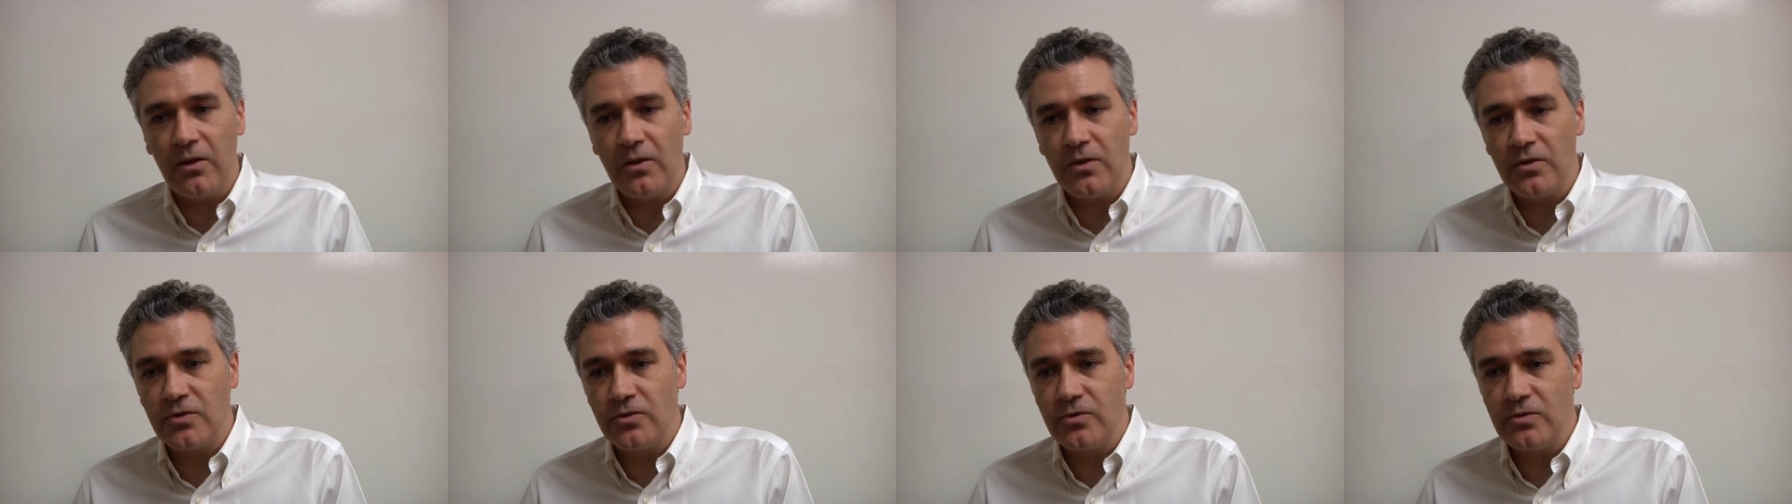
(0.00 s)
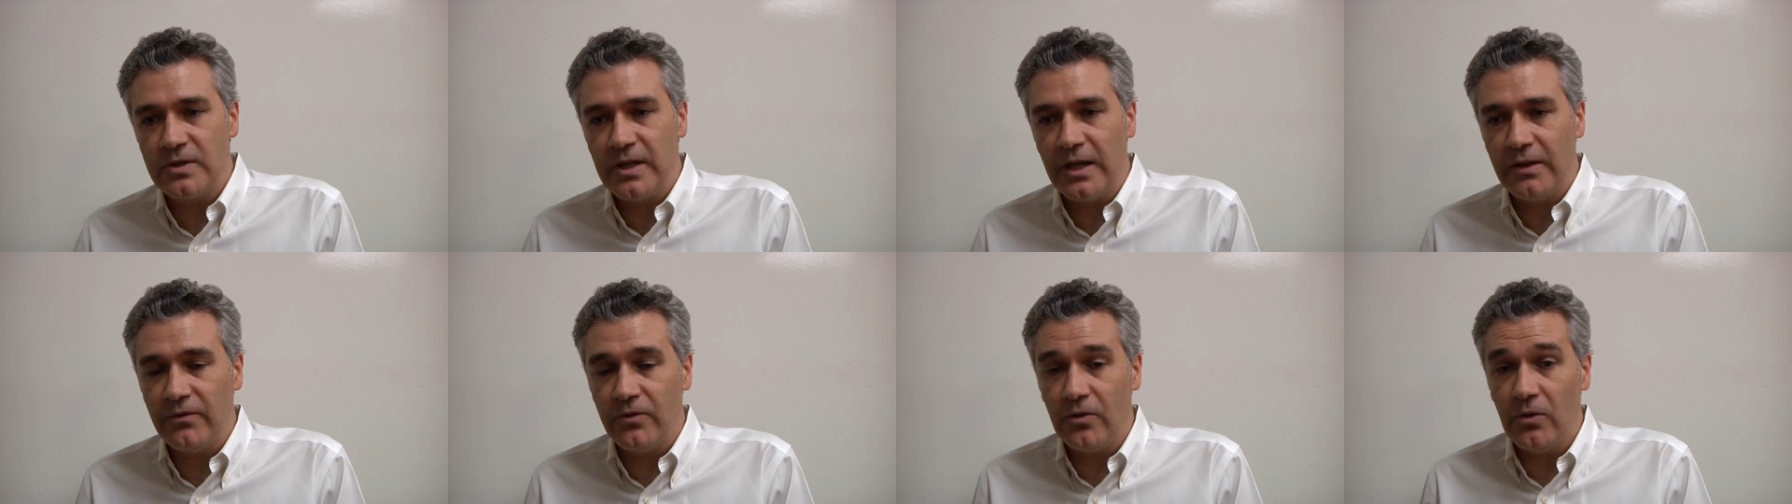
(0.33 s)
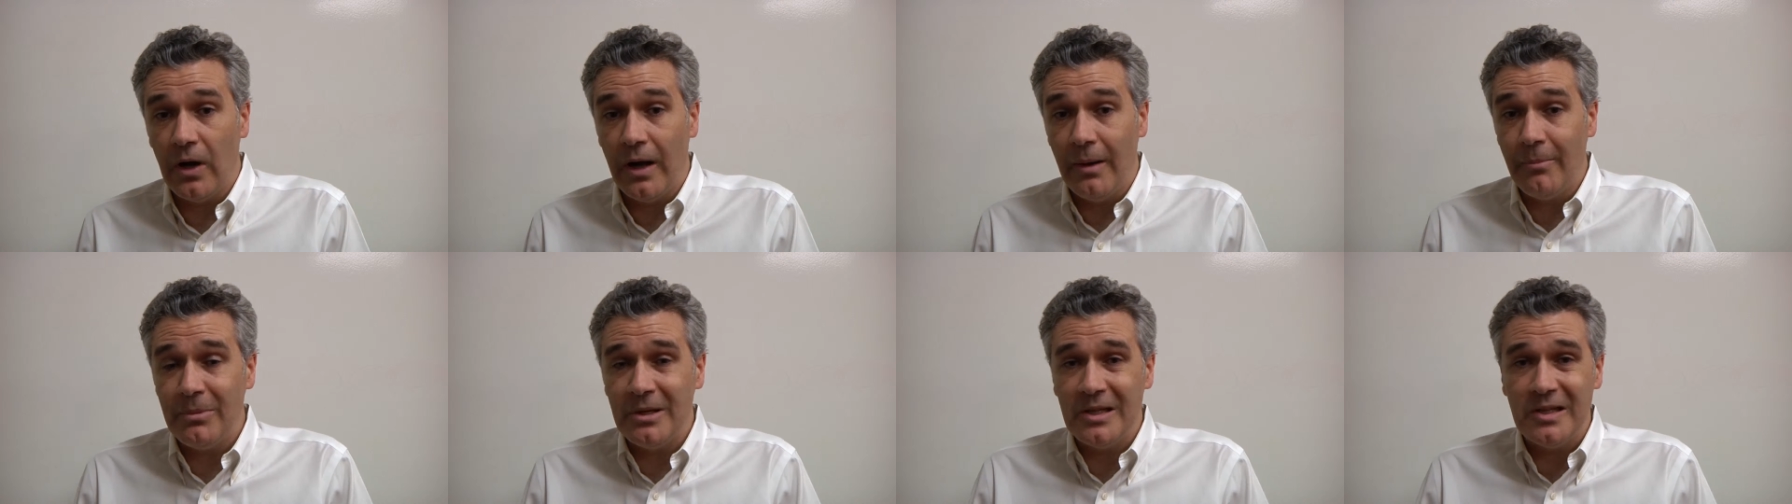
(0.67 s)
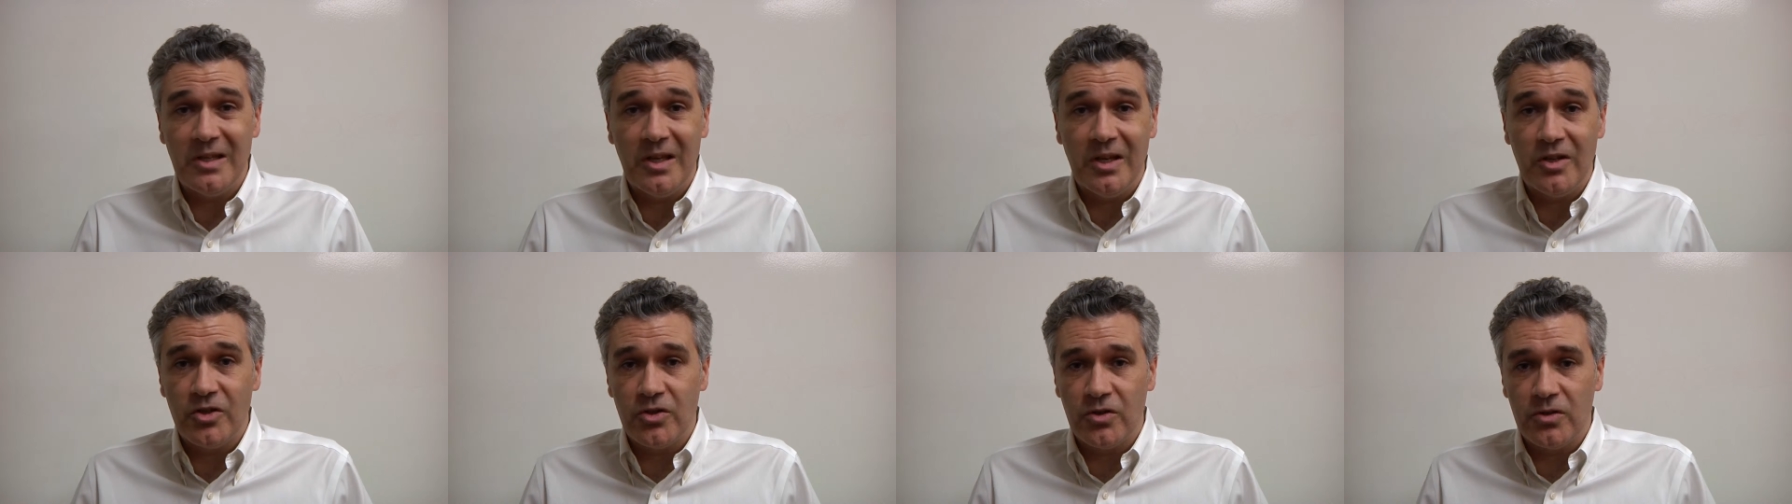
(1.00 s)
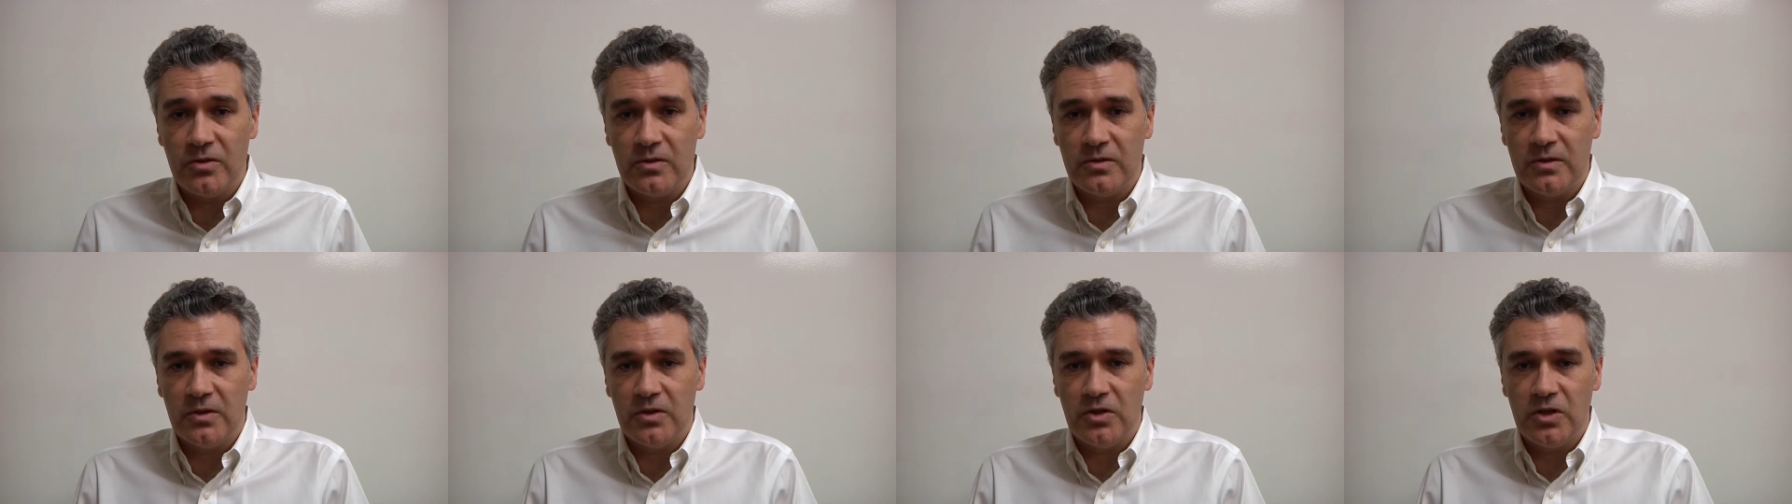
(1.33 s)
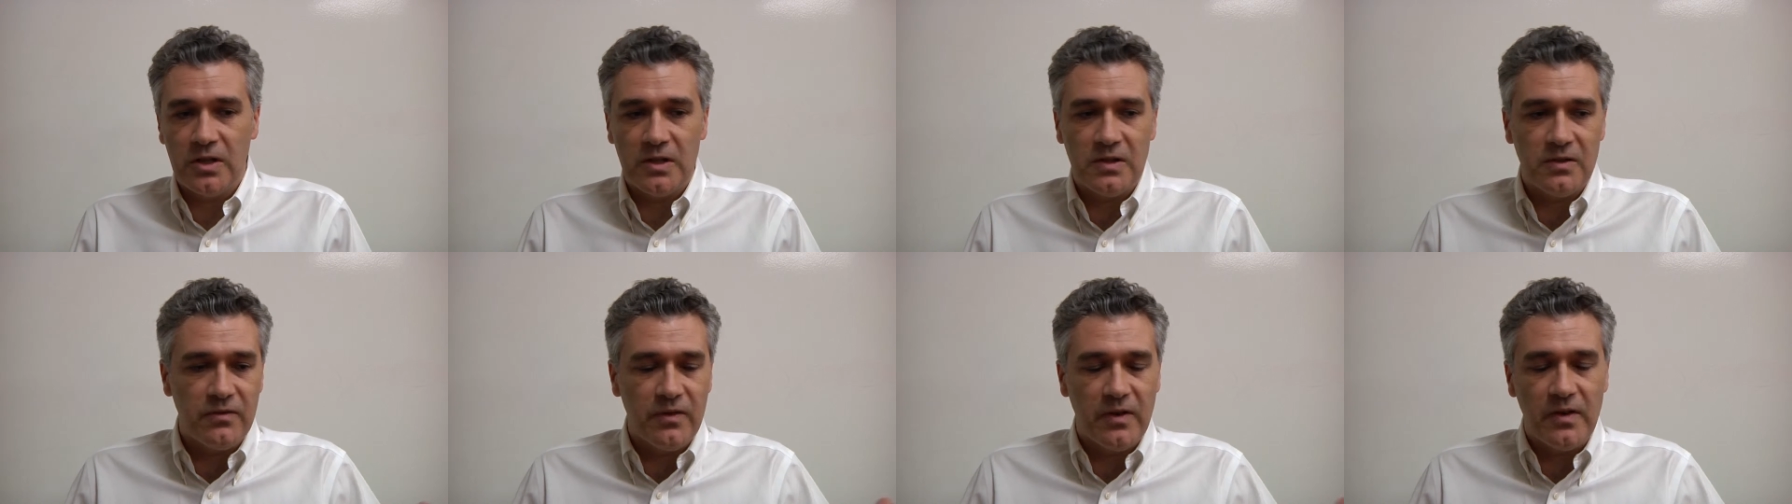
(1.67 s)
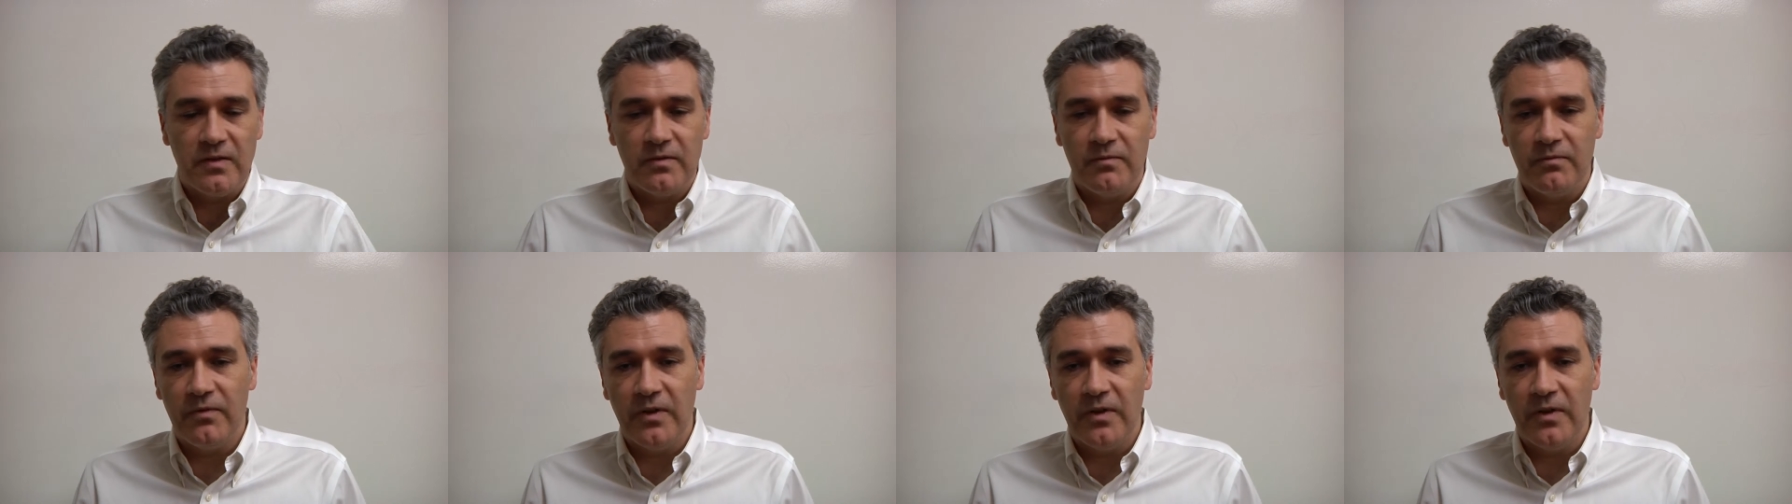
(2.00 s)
others use that for applications such as fa